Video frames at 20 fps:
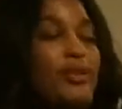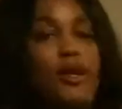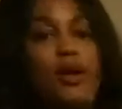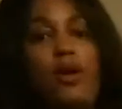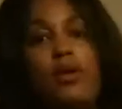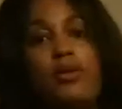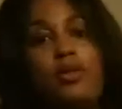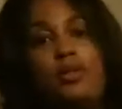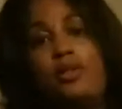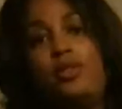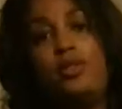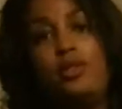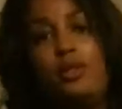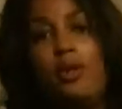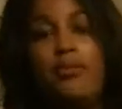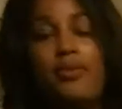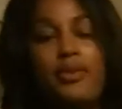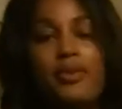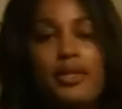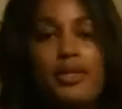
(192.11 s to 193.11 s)
oh, this is
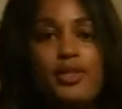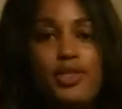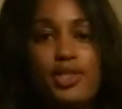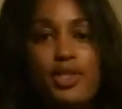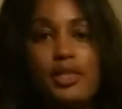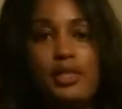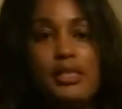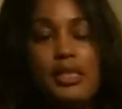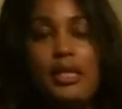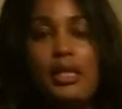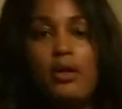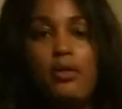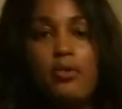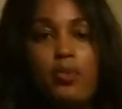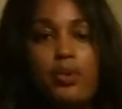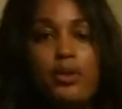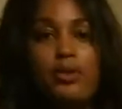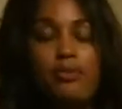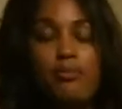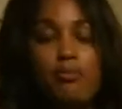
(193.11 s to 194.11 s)
something that just stemmed
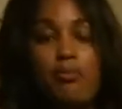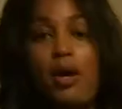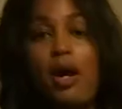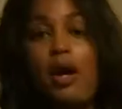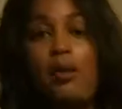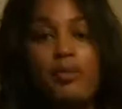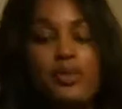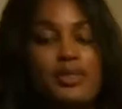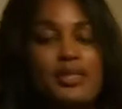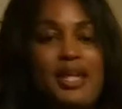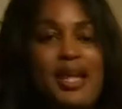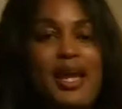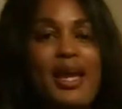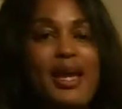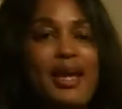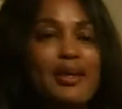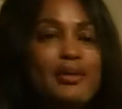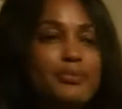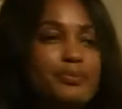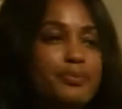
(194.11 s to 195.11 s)
with mom or
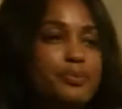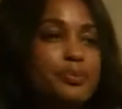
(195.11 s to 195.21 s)
dad.